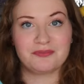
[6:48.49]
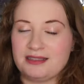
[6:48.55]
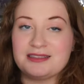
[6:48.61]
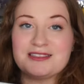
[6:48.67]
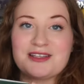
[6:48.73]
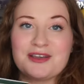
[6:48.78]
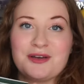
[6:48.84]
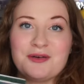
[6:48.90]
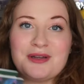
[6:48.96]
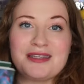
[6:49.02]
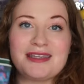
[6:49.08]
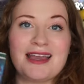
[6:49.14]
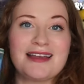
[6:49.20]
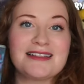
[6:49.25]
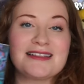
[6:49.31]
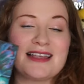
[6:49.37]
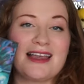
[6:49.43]
So
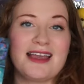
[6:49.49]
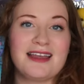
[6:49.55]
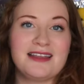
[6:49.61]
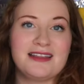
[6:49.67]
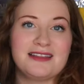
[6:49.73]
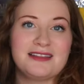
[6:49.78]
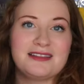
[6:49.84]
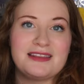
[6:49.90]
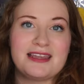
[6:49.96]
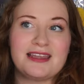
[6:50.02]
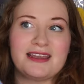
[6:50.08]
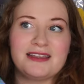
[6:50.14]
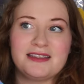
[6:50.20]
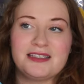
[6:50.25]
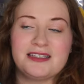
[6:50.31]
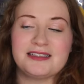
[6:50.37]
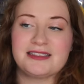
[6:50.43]
yes, I
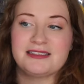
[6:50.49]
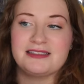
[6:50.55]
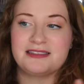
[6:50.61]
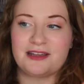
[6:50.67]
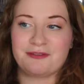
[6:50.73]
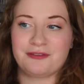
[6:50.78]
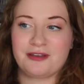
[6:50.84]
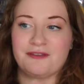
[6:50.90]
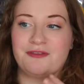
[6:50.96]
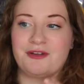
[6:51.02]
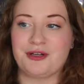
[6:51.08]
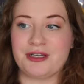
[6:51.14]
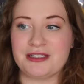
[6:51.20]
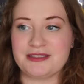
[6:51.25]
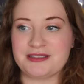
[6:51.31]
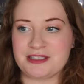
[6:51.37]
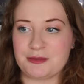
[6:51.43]
think this is definitely
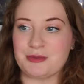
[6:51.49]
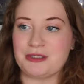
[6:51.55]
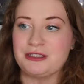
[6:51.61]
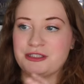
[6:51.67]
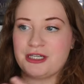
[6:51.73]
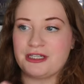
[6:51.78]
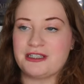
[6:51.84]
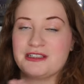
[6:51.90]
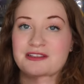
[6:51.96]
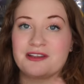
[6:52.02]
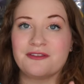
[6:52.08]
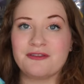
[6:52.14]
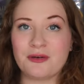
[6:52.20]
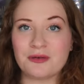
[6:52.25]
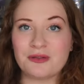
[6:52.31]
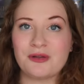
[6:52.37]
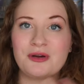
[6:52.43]
very steeped in Chinese
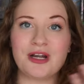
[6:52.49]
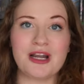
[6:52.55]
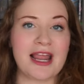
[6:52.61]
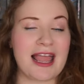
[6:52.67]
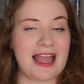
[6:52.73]
folklore,